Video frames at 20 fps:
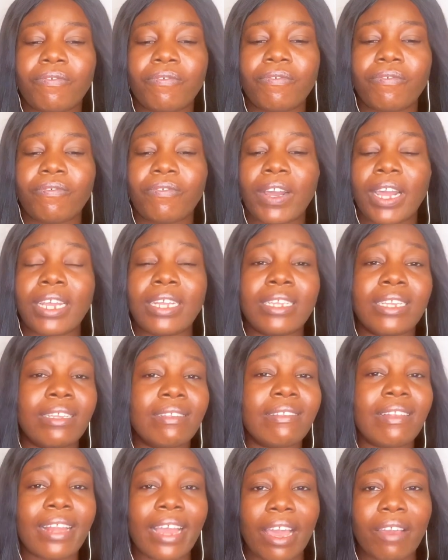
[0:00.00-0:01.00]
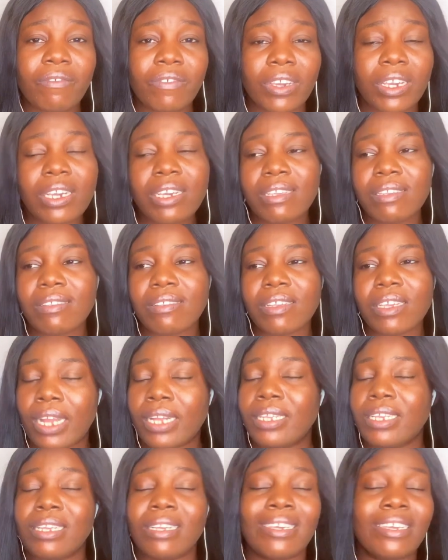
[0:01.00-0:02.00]
find this life easy,
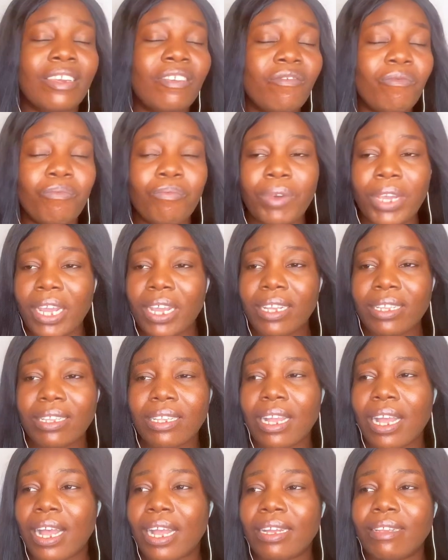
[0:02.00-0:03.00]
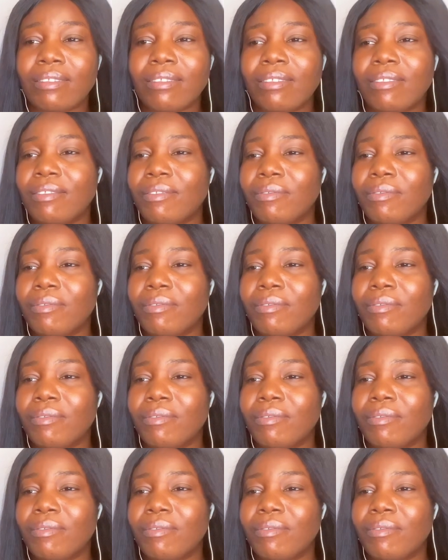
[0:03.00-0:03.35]
and they give birth and